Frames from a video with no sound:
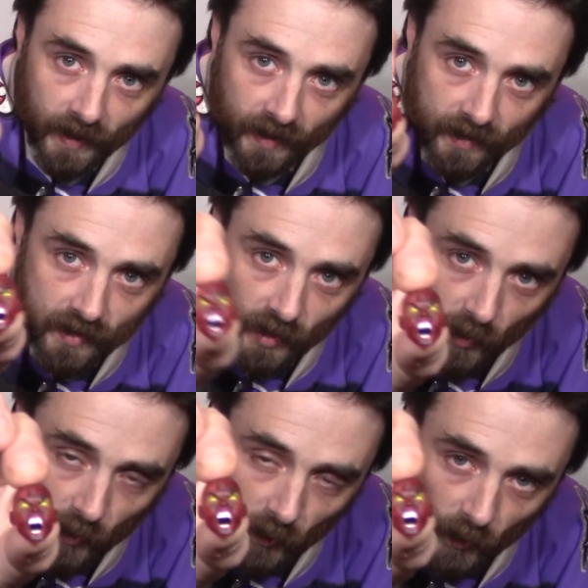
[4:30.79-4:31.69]
It's so
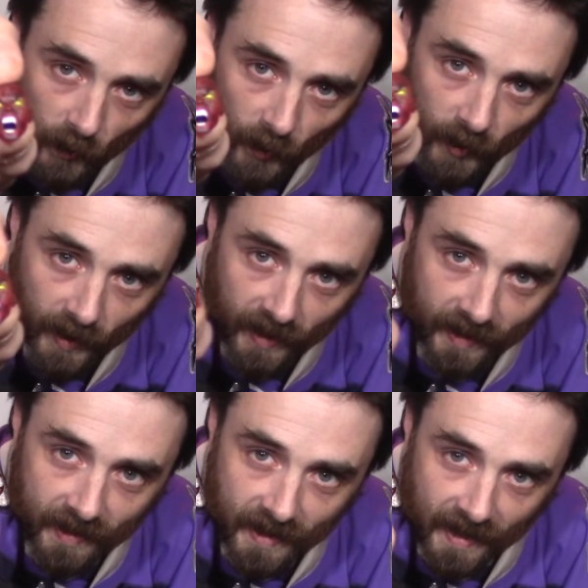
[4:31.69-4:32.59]
cool
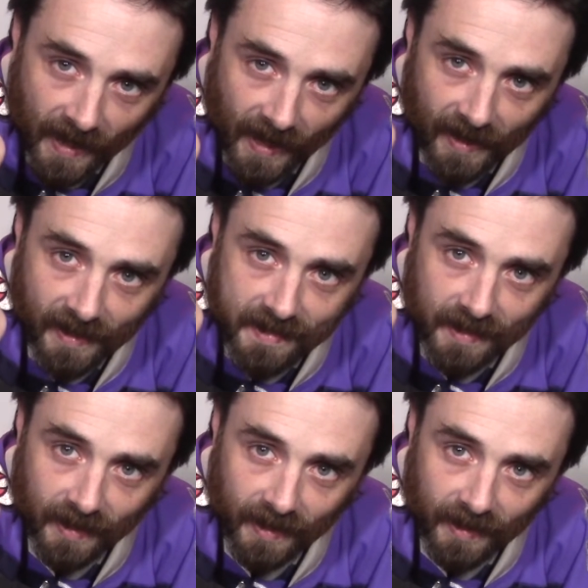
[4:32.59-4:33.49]
looking, and it's
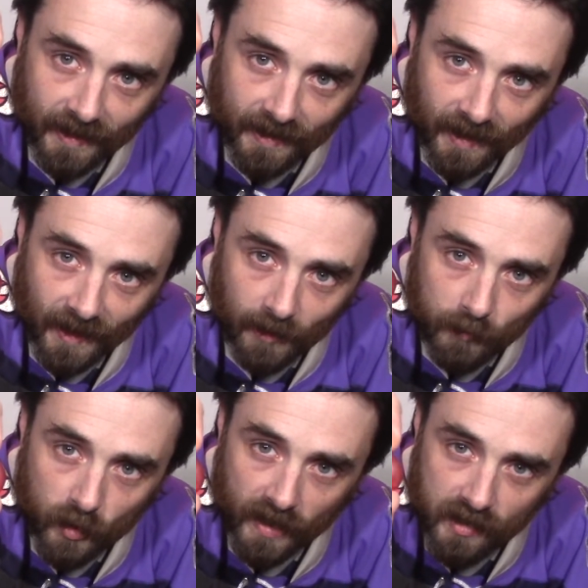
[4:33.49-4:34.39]
like
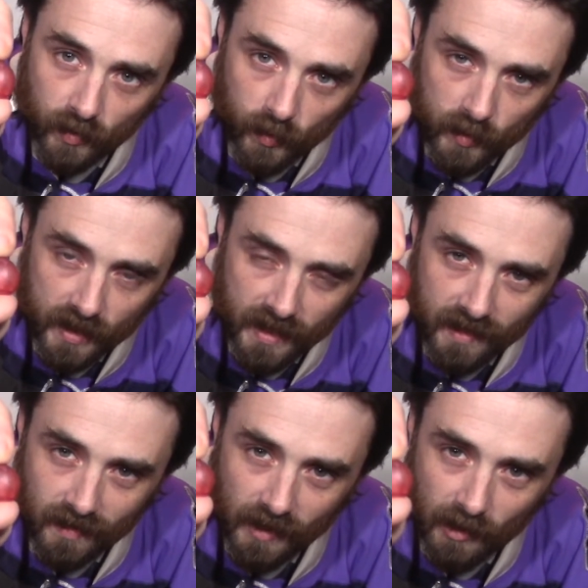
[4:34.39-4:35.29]

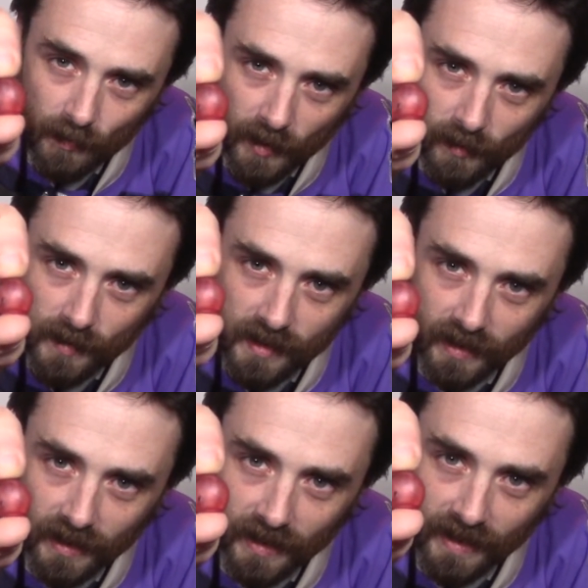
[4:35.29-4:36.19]
translucent almost,
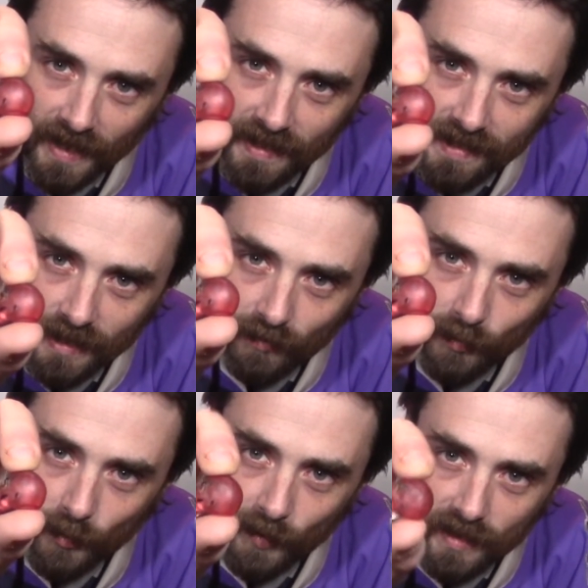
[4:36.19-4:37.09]
like you can kind of see
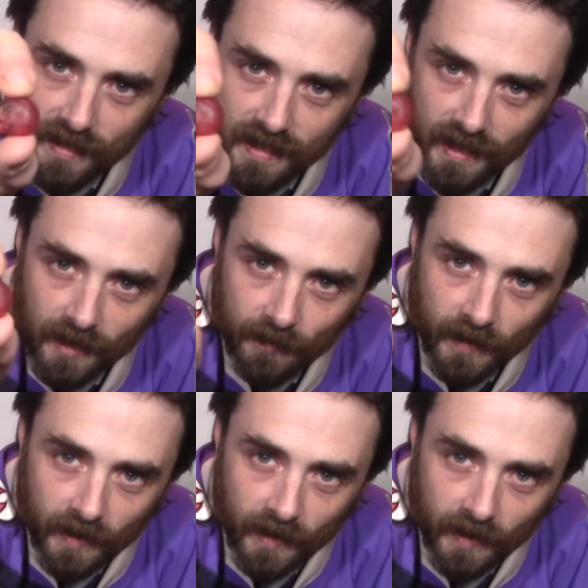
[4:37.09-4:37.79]
through it and stuff.